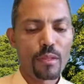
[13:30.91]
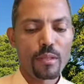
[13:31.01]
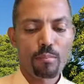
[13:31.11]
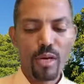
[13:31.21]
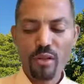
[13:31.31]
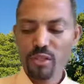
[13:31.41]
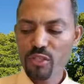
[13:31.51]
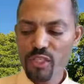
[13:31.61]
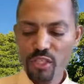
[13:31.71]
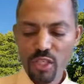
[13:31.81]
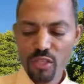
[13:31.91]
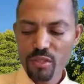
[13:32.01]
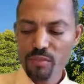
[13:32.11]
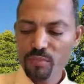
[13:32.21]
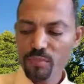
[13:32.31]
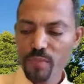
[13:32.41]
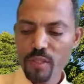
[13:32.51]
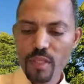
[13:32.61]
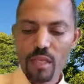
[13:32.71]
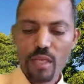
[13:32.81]
Brothers and sisters,
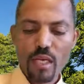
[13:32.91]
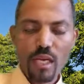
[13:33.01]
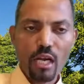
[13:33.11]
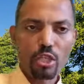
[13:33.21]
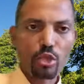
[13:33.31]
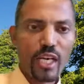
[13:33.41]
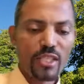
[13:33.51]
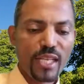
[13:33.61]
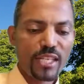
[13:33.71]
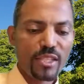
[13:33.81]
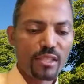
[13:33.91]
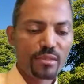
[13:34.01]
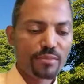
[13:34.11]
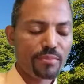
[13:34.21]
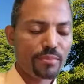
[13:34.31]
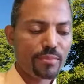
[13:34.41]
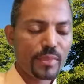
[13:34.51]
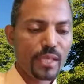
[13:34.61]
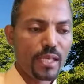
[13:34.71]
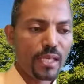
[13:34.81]
in our today's lesson,
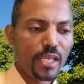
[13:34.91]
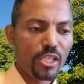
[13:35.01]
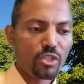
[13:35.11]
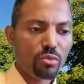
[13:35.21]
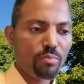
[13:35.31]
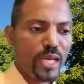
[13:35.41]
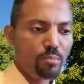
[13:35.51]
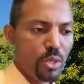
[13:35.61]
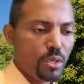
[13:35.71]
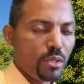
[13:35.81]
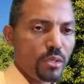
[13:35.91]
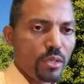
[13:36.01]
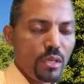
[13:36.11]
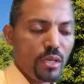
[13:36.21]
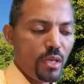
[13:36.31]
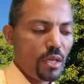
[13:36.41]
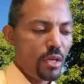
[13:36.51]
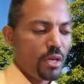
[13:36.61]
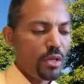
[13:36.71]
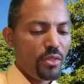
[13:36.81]
let us remember
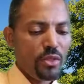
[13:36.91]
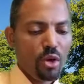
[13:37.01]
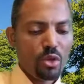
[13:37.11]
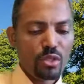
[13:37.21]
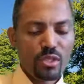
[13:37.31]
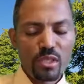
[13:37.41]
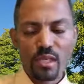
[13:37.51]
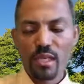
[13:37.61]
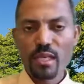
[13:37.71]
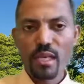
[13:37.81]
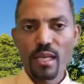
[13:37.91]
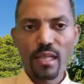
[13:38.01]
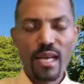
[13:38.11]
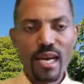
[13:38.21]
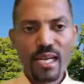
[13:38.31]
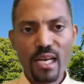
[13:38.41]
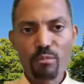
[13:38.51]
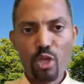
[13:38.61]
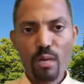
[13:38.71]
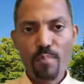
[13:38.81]
thoughts that come
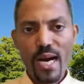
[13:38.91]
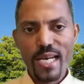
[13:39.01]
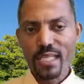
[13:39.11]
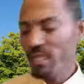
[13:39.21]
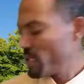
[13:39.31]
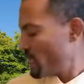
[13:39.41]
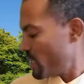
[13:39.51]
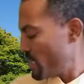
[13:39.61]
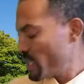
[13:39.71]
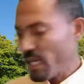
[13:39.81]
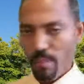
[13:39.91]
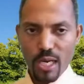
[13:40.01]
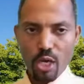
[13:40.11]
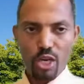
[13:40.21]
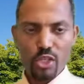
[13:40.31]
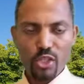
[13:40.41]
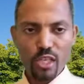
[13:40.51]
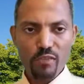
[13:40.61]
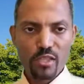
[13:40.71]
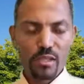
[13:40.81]
to our mind about
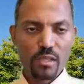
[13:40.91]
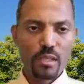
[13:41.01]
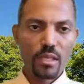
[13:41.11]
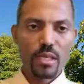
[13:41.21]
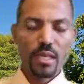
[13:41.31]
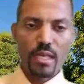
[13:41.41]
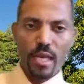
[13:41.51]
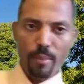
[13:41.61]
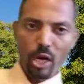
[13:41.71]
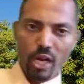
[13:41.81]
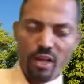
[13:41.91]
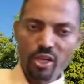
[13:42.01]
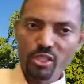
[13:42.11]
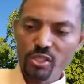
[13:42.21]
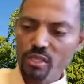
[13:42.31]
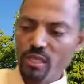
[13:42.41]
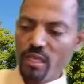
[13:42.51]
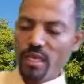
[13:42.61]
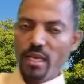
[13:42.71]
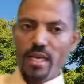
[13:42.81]
ourselves, about others,
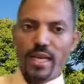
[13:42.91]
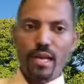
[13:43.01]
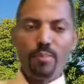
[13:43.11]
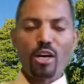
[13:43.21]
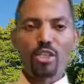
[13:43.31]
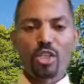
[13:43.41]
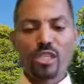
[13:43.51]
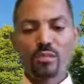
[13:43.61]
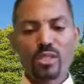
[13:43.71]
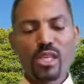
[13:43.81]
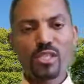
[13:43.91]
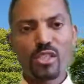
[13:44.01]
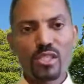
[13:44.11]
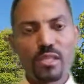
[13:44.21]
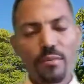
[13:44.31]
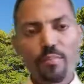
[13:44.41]
and about circumstances